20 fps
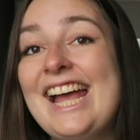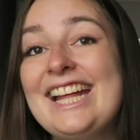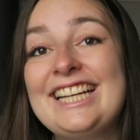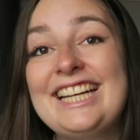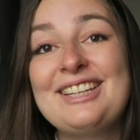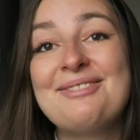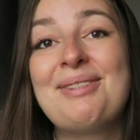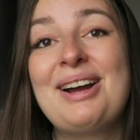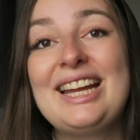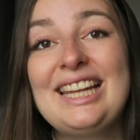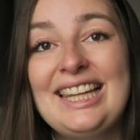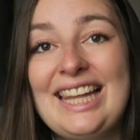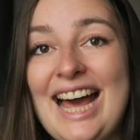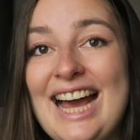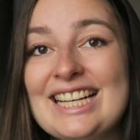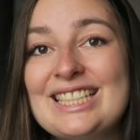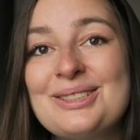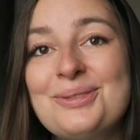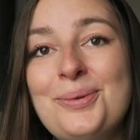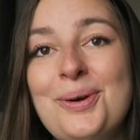And then my
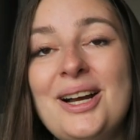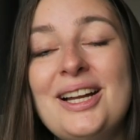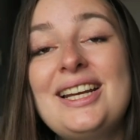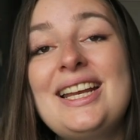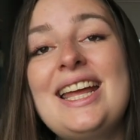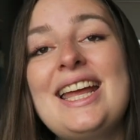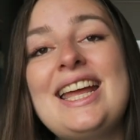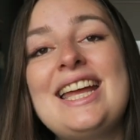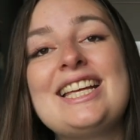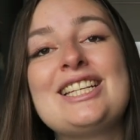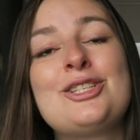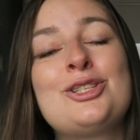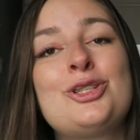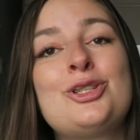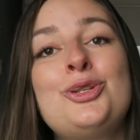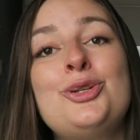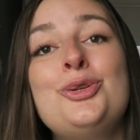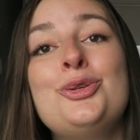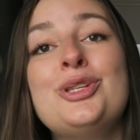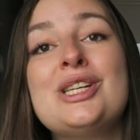last one is
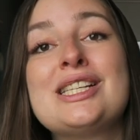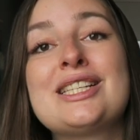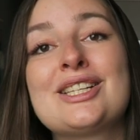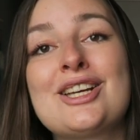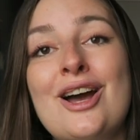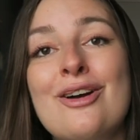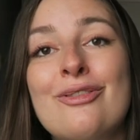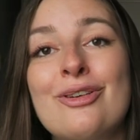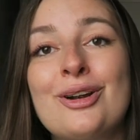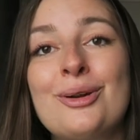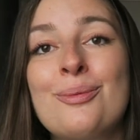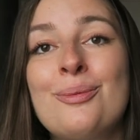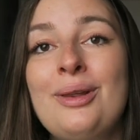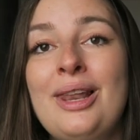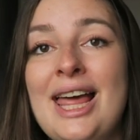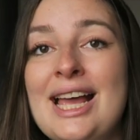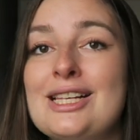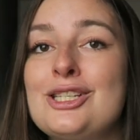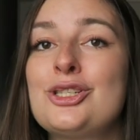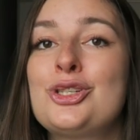to discover
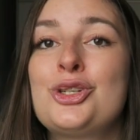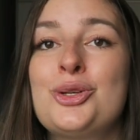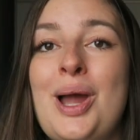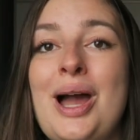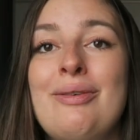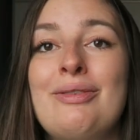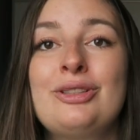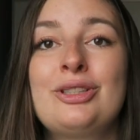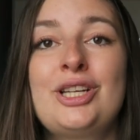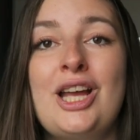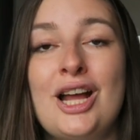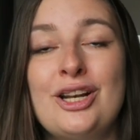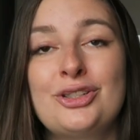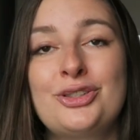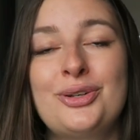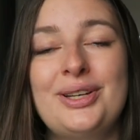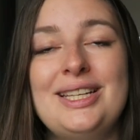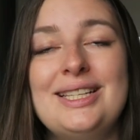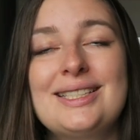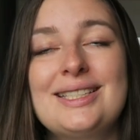less traveled
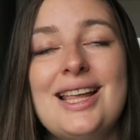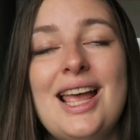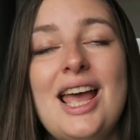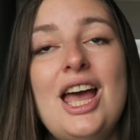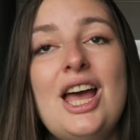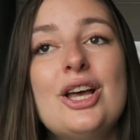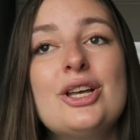countries.